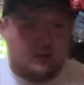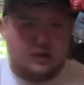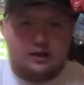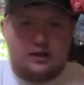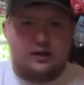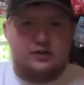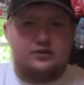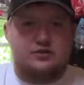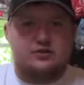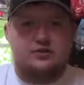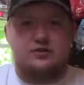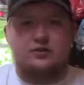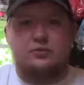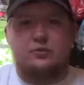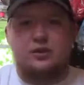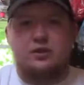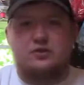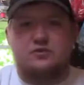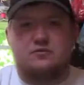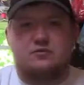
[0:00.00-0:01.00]
It's a
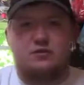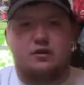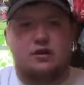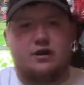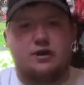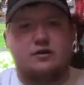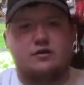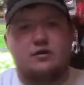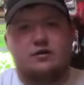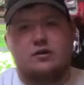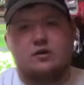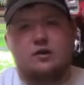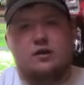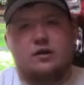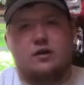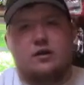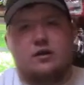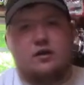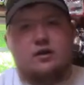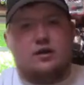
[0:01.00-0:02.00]
two-piece rod,
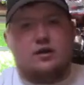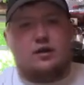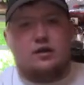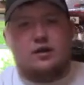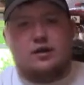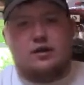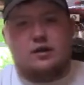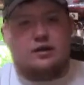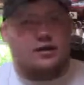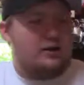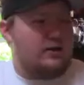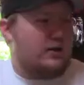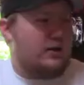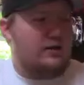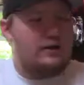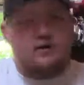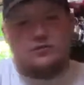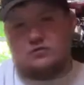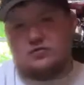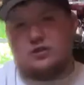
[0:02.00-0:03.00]
and I
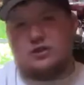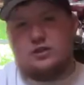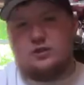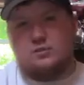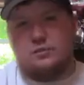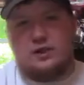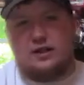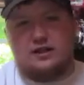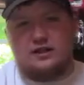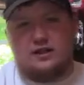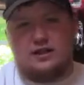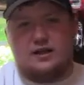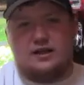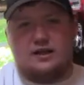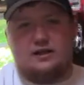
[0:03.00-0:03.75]
didn't really expect that.